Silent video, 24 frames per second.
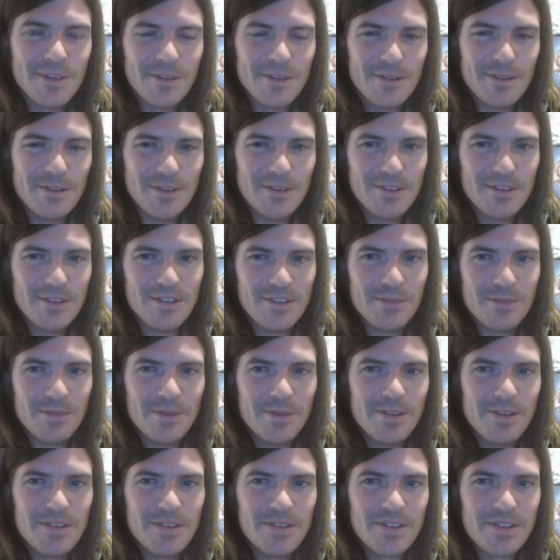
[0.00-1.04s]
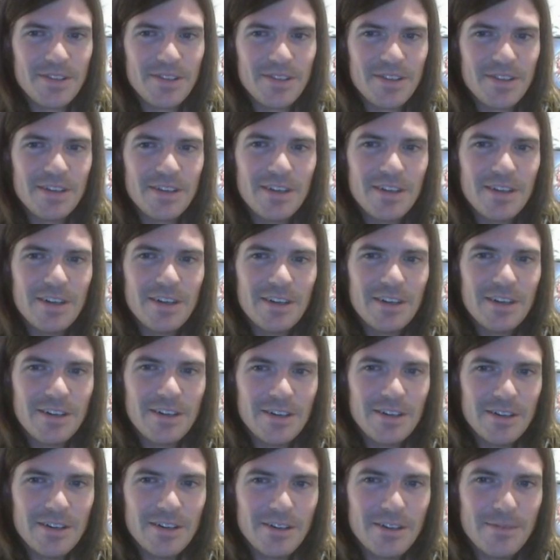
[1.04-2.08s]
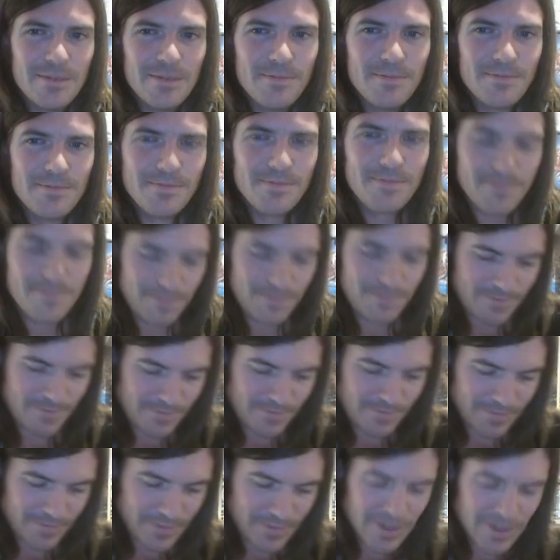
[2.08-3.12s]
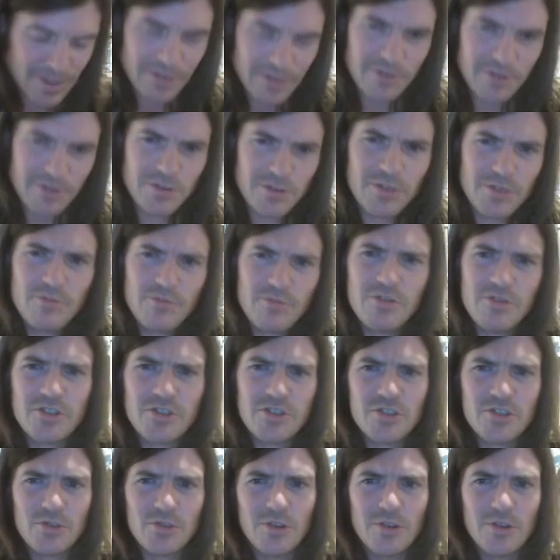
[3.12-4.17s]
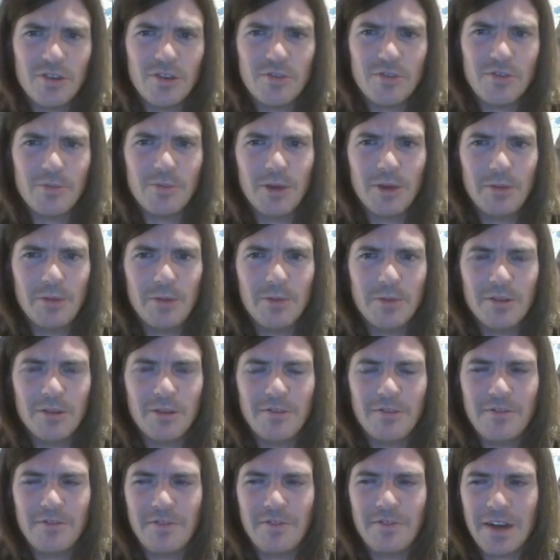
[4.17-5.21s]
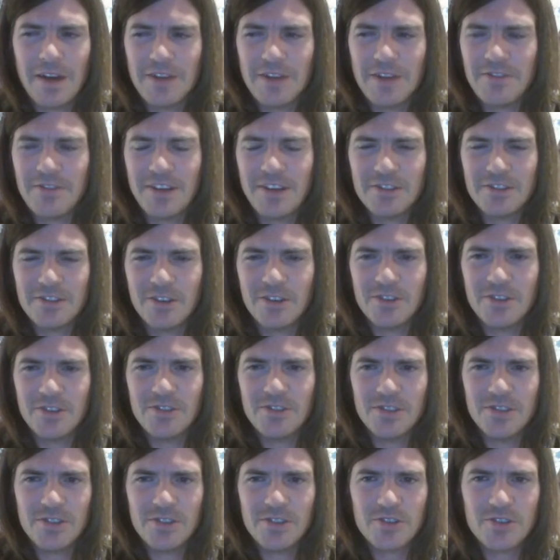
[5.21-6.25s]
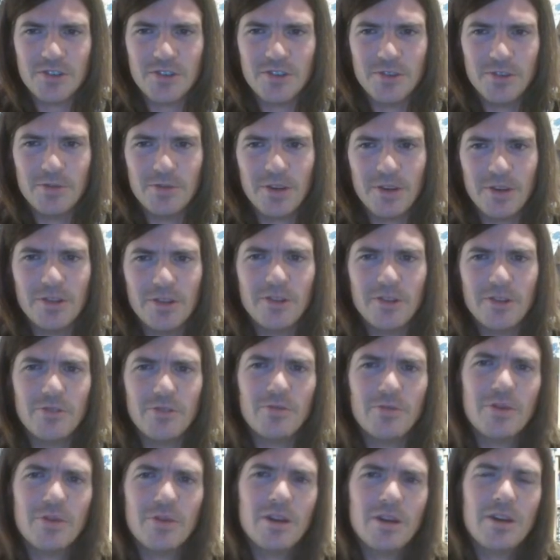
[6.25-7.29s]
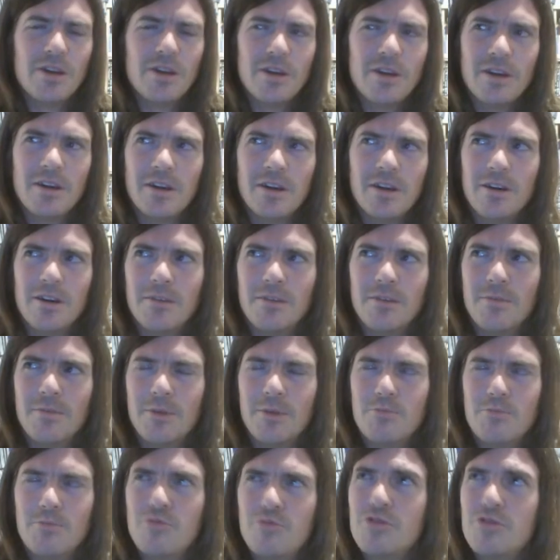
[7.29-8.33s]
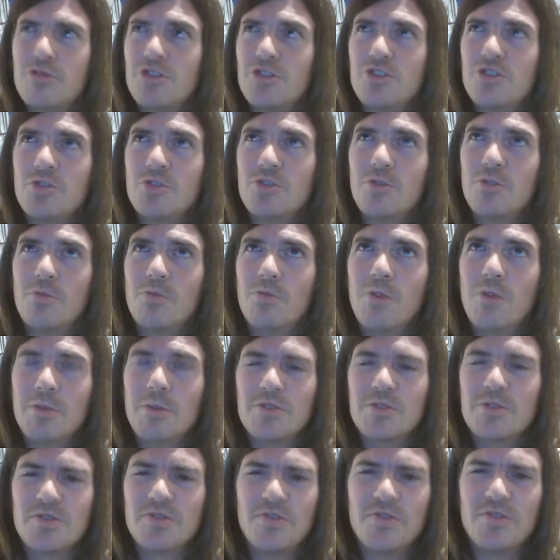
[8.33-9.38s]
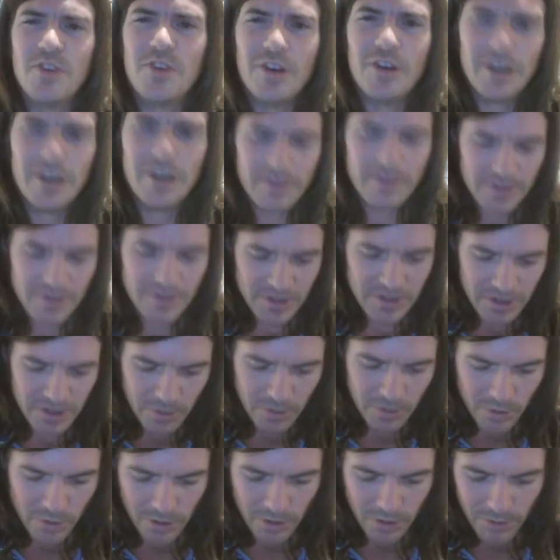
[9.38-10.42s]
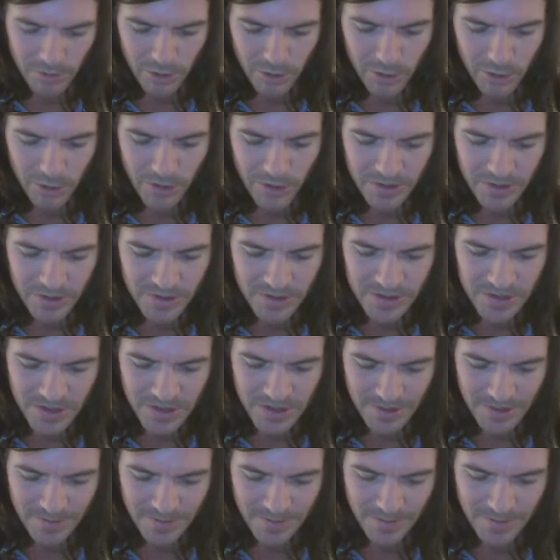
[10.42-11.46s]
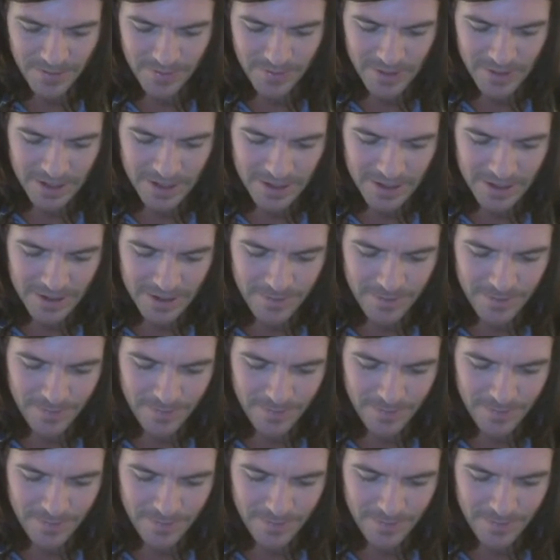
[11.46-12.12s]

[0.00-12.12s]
Easy peasy. Of course, I'm pretty sure other people have had that idea too. I know, I'm pretty sure Weber's 5 did at one point. So